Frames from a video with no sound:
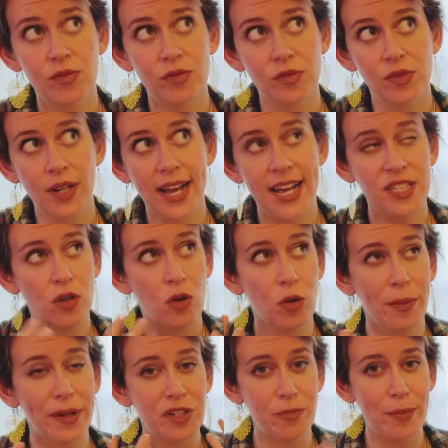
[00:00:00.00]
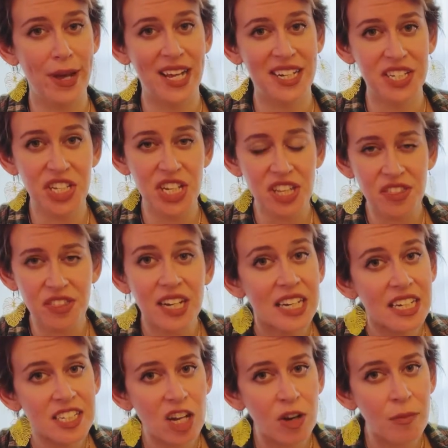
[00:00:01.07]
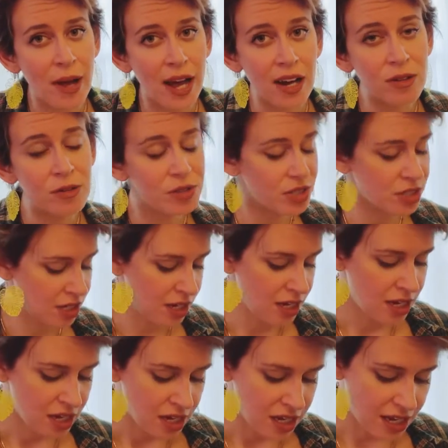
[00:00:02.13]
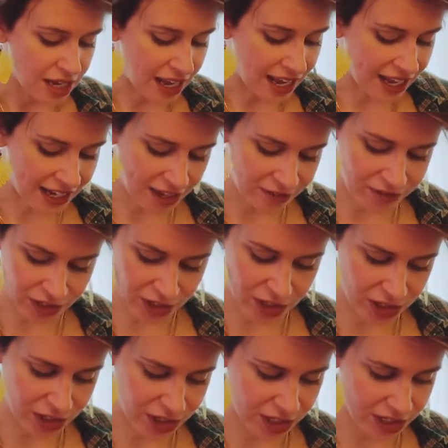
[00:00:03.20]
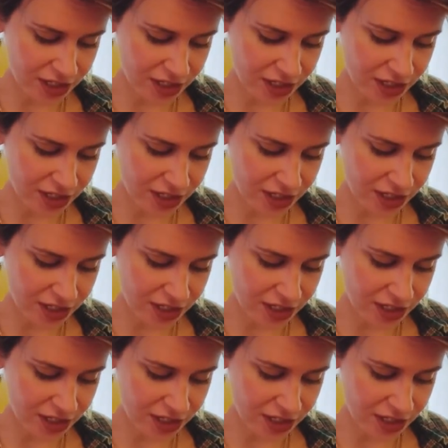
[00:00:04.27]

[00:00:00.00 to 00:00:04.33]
has a whole bunch of bad teeth that need to come out, and I figured